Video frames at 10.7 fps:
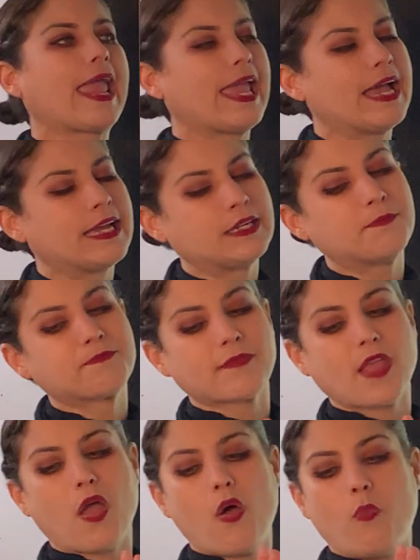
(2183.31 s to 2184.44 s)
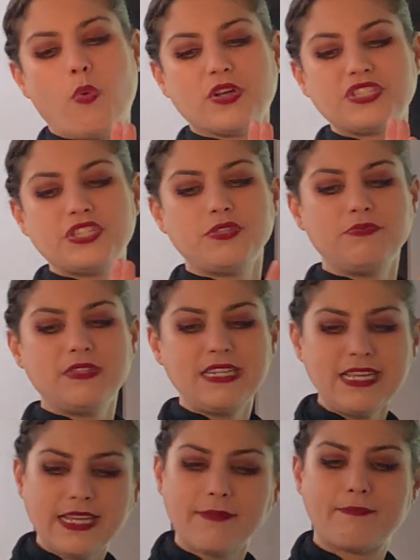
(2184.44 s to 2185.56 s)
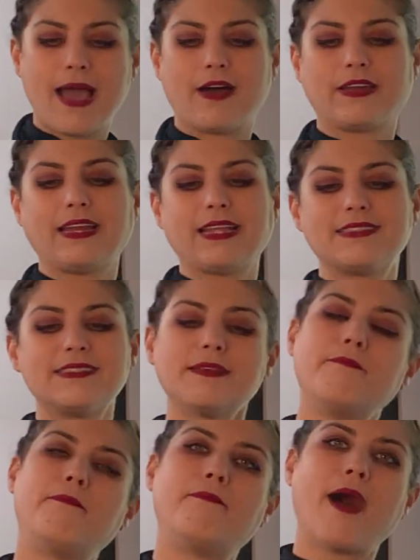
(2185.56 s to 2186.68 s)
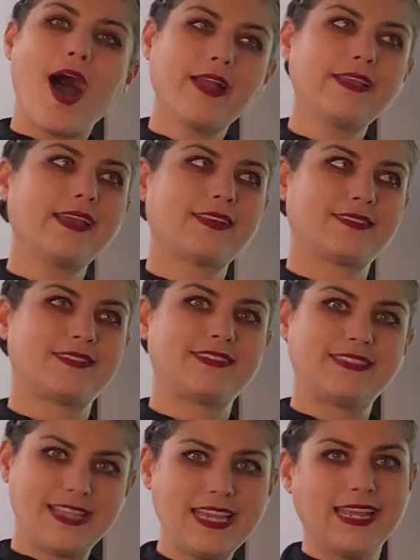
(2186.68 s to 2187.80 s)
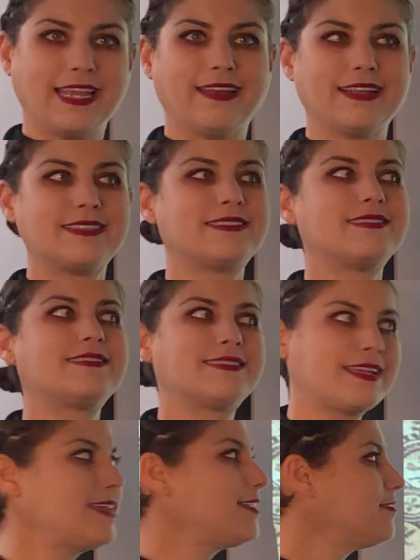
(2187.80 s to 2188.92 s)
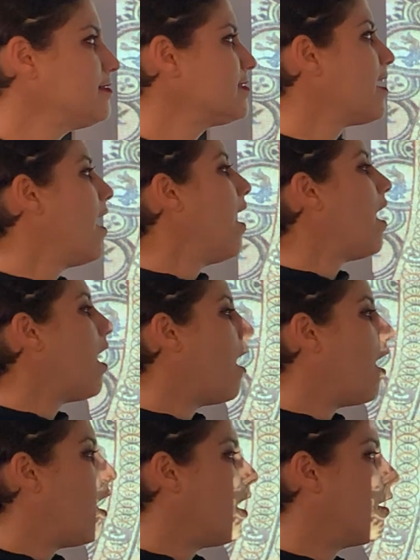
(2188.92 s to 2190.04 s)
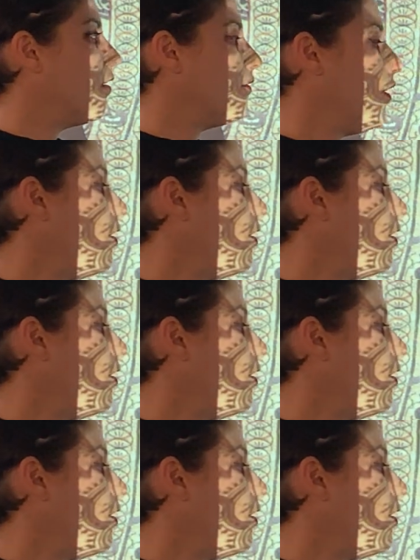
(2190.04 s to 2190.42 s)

And what's unique about it is it's a Bacchic scene. It scenes uh,